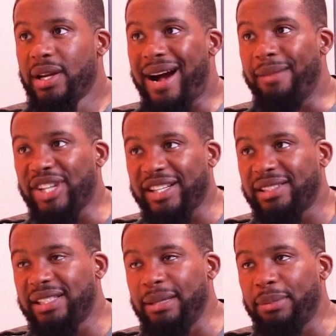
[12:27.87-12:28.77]
I'm trying to
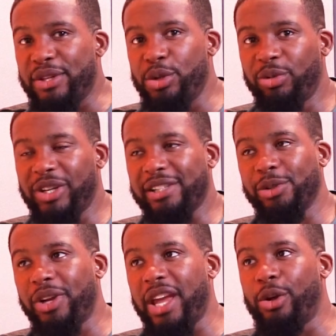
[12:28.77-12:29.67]
sleep and you think that's
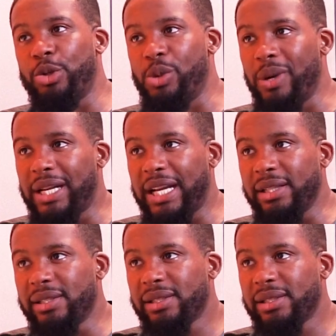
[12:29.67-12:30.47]
okay because you work nights.